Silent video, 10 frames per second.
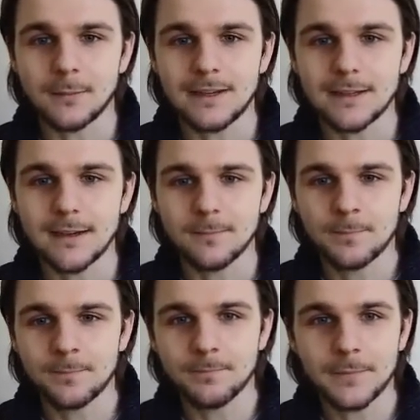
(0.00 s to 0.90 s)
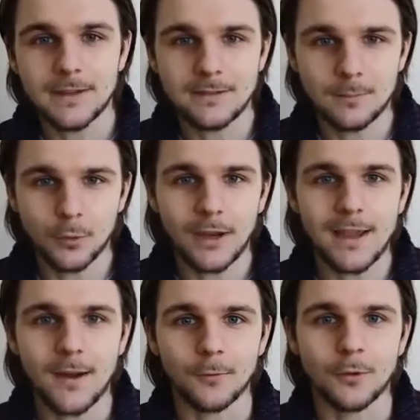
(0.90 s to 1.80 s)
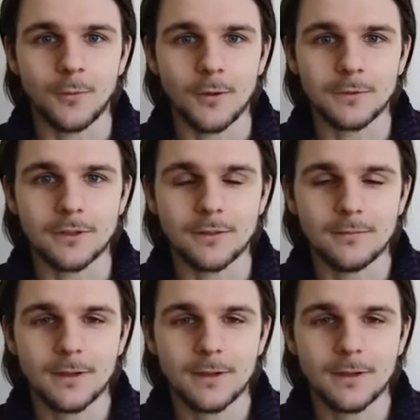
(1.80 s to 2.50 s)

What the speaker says: meeting is the breakout room option.